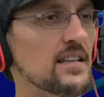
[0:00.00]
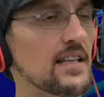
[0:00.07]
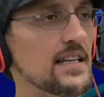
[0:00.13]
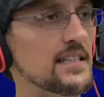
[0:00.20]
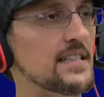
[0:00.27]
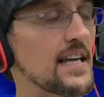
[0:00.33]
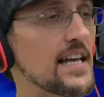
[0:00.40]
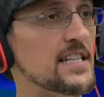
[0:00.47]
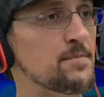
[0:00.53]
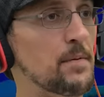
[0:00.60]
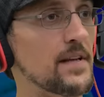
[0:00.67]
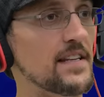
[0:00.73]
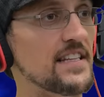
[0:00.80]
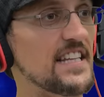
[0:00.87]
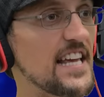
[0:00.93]
Listen, it's
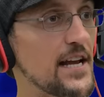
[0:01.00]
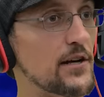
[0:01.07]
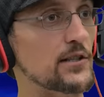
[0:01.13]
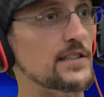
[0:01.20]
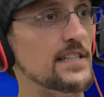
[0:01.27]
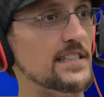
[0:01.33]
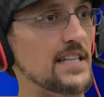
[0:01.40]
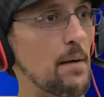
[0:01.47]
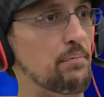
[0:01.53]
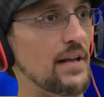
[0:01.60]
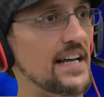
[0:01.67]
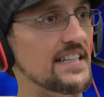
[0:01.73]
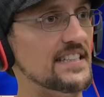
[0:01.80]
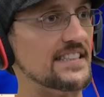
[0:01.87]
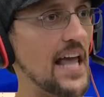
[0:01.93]
been years since I
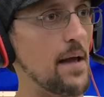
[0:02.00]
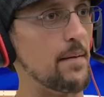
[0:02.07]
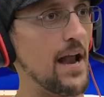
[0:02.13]
played this game,